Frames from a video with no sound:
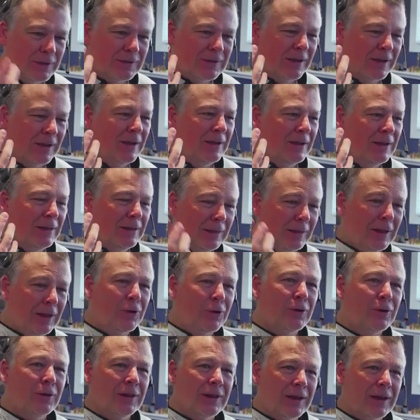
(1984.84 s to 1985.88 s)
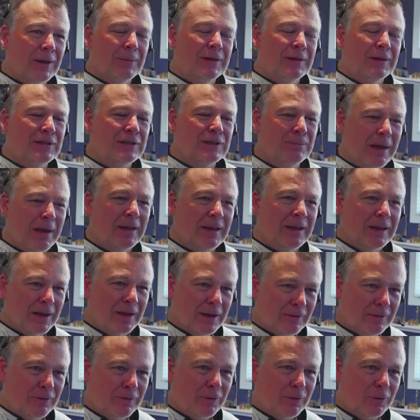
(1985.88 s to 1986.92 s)
was literally a misspelling
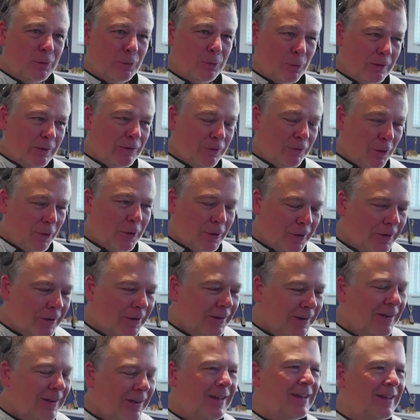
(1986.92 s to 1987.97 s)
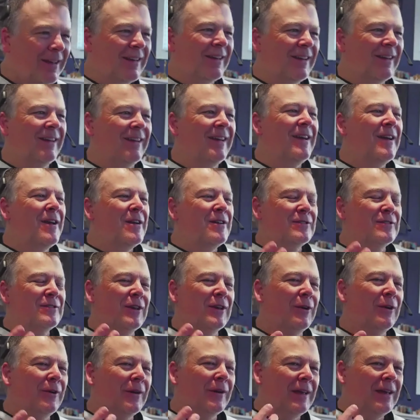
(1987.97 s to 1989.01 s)
of referrer.
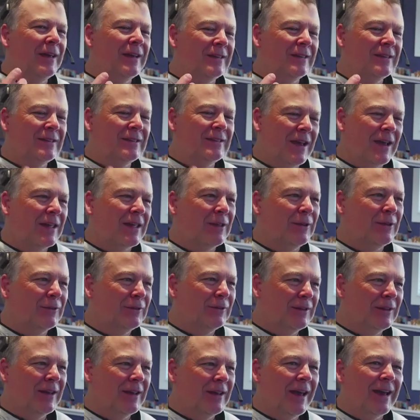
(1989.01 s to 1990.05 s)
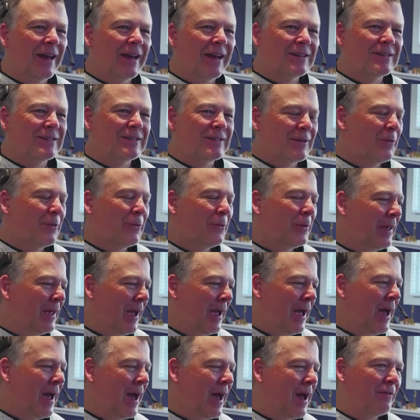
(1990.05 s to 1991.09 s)
So in CycloneDX, we
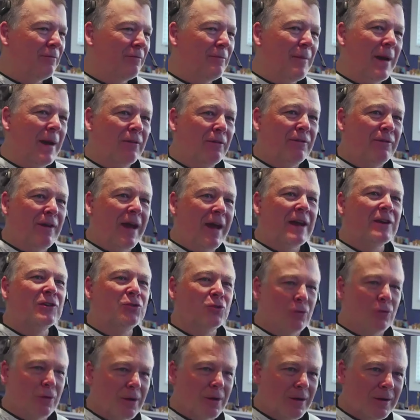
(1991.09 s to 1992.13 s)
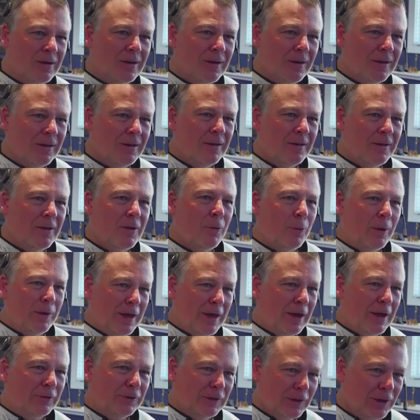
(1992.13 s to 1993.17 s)
have manufacturer
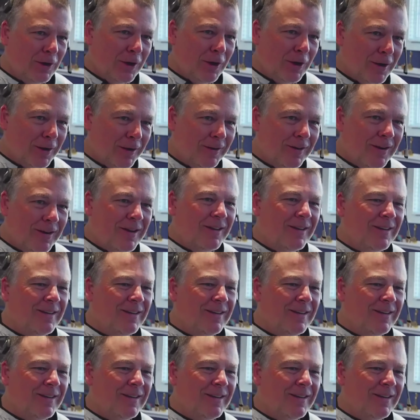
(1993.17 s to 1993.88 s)
without the R.